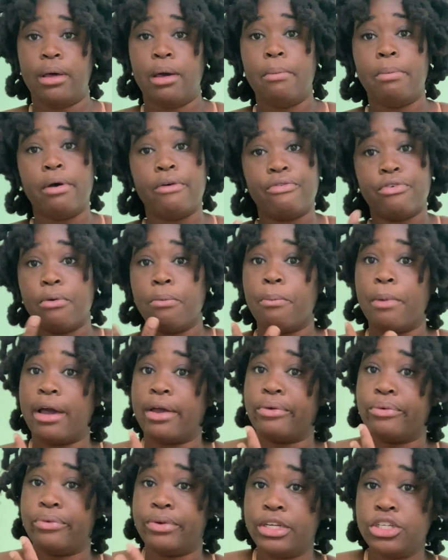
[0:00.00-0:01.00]
But from my
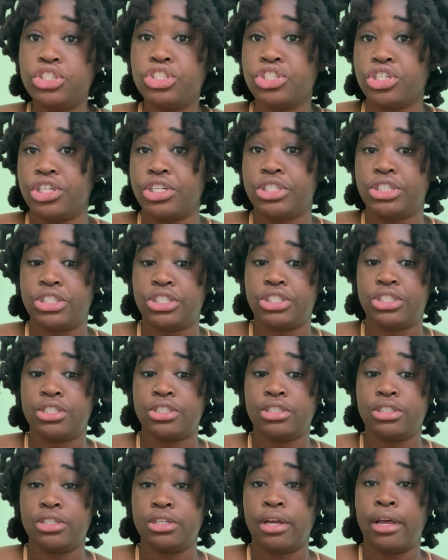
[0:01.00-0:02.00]
research,
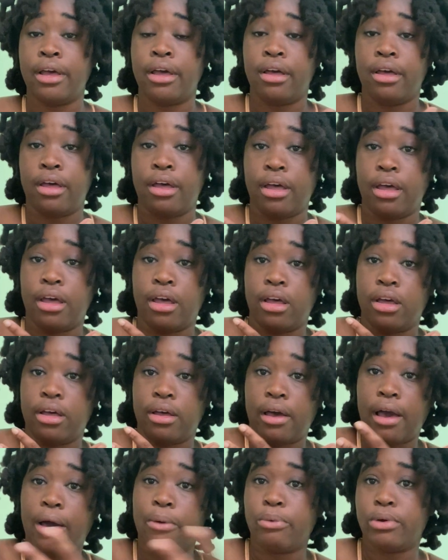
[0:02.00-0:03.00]

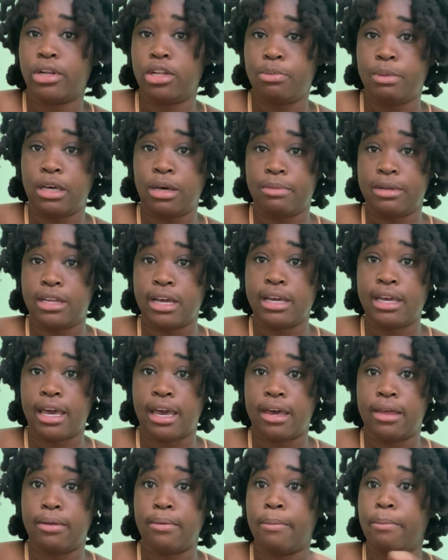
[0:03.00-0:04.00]
I wanted to become a
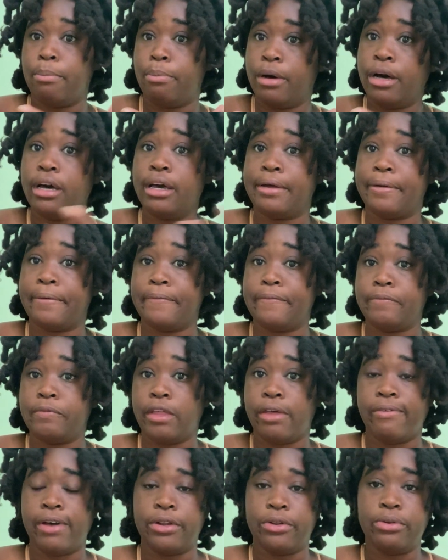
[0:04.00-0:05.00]
deckhand. But
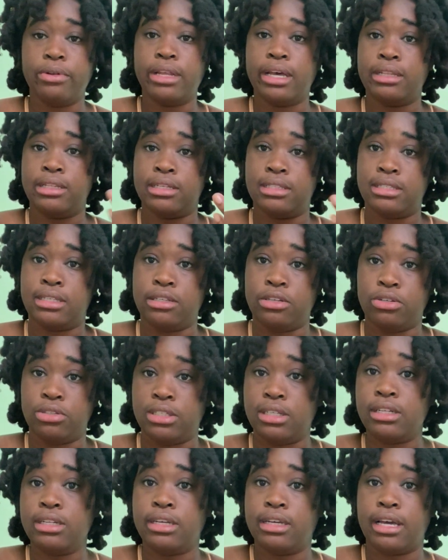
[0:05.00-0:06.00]
if I do like the
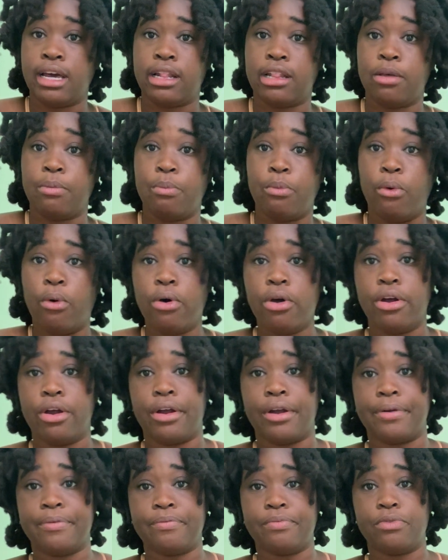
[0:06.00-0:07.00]
utility galley
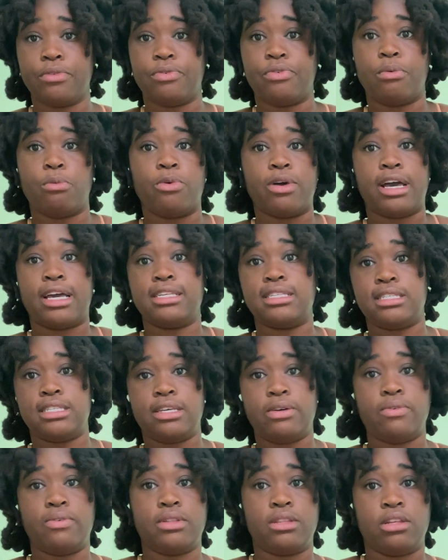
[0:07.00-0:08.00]
more, from what I see
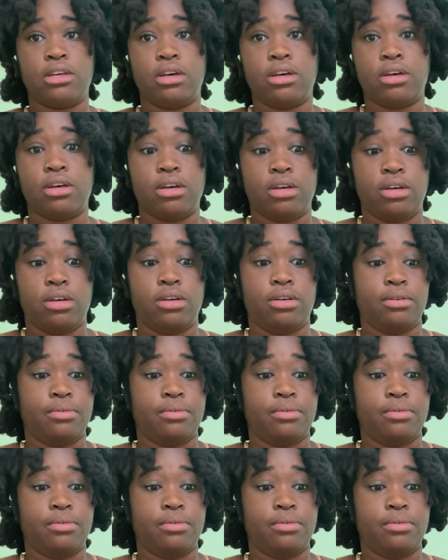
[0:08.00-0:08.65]
with the